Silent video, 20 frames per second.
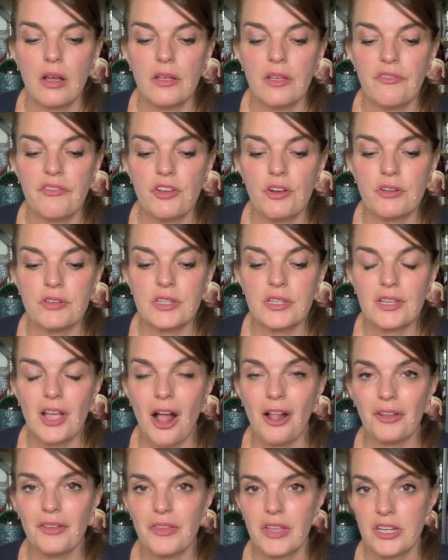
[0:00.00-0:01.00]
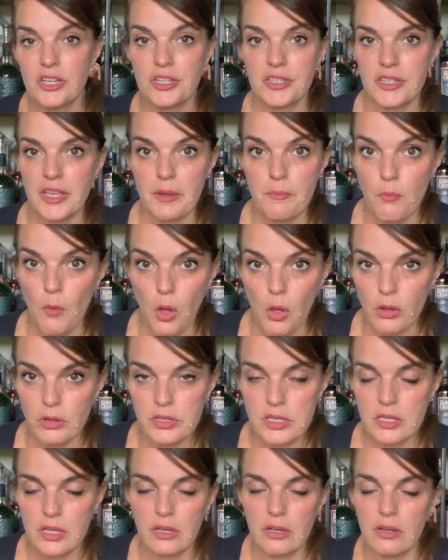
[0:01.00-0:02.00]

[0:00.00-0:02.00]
If you're in Scotland, they just say malt.